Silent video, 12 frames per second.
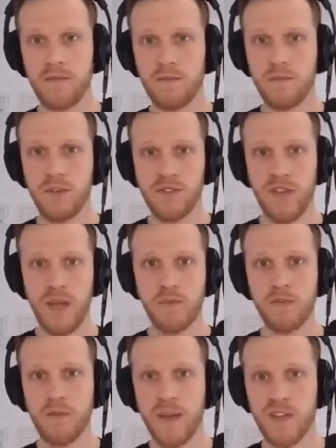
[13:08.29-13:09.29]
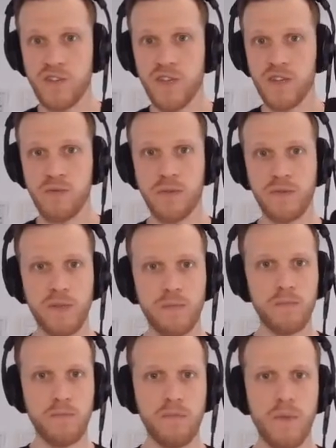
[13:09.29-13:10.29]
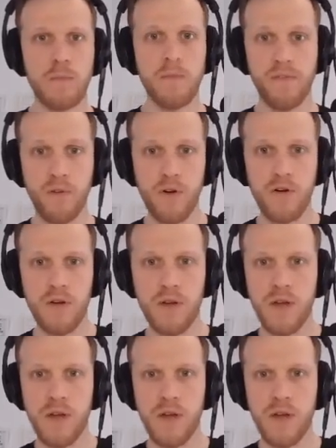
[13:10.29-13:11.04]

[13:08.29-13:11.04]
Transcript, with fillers: the same information as we've seen before.